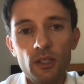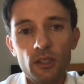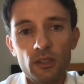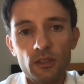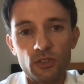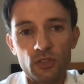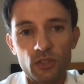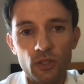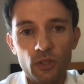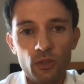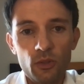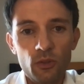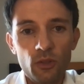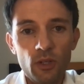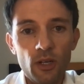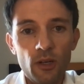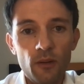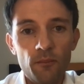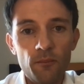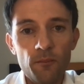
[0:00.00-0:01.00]

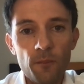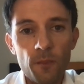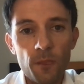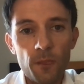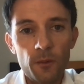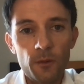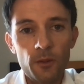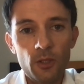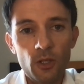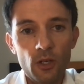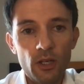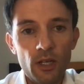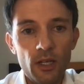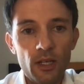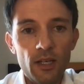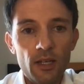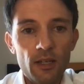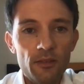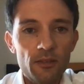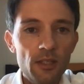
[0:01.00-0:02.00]
So
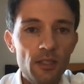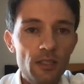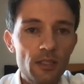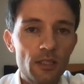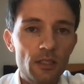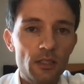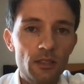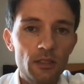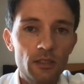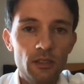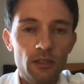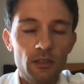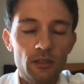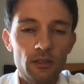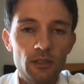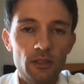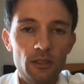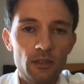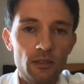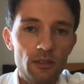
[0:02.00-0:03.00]
and I think
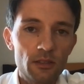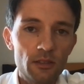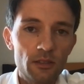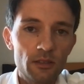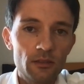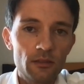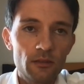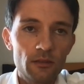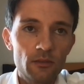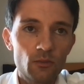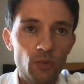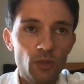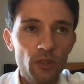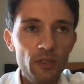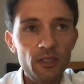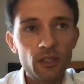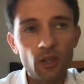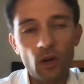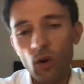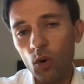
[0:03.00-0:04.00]
the
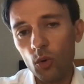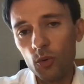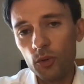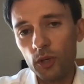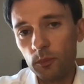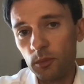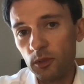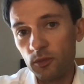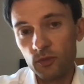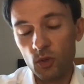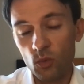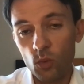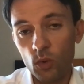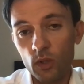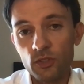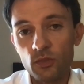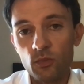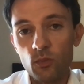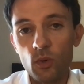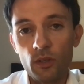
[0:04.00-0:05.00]
really the holdup, if there
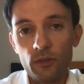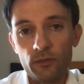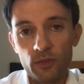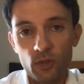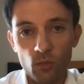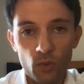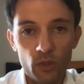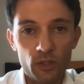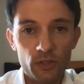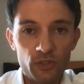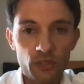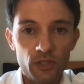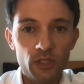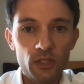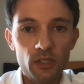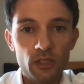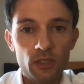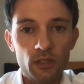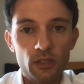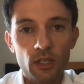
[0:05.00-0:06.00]
was one, if there was
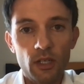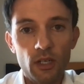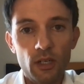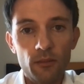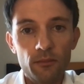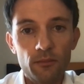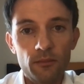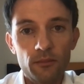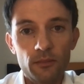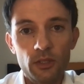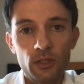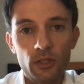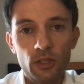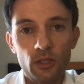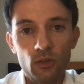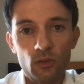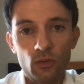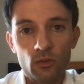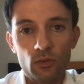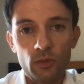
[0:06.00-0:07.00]
any
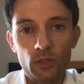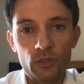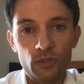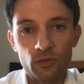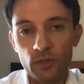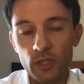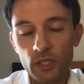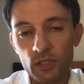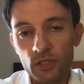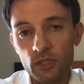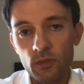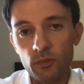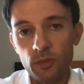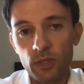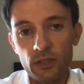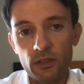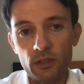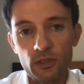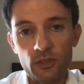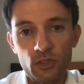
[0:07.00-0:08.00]
reservation
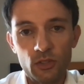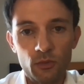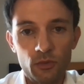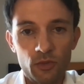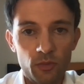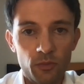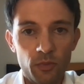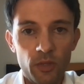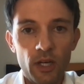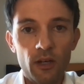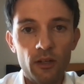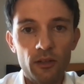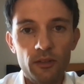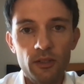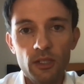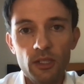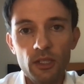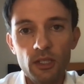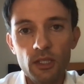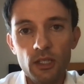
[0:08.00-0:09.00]
about this, it was about
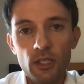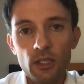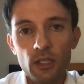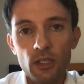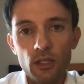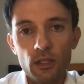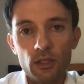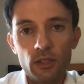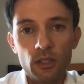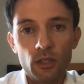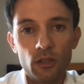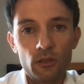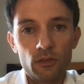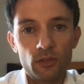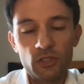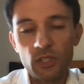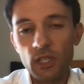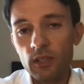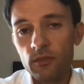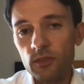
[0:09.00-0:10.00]

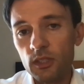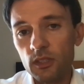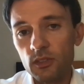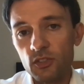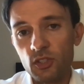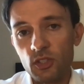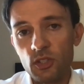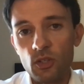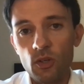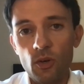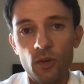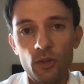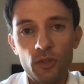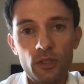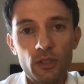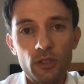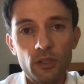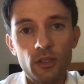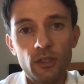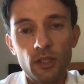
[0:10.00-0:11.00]
safety and
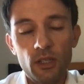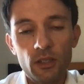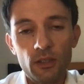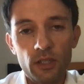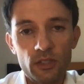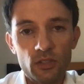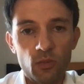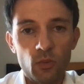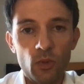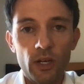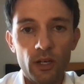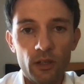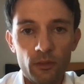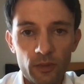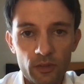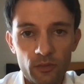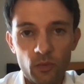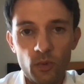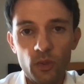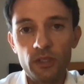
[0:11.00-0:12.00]
security, and that's why
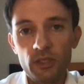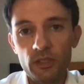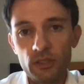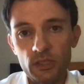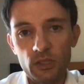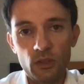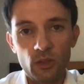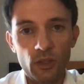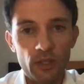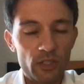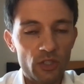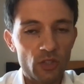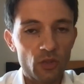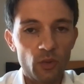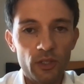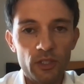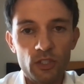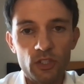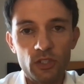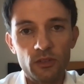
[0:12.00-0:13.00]
we've written into the
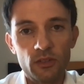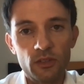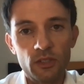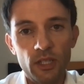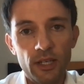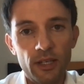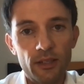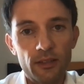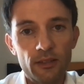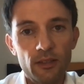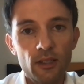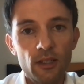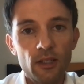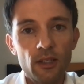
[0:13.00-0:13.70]
legislation that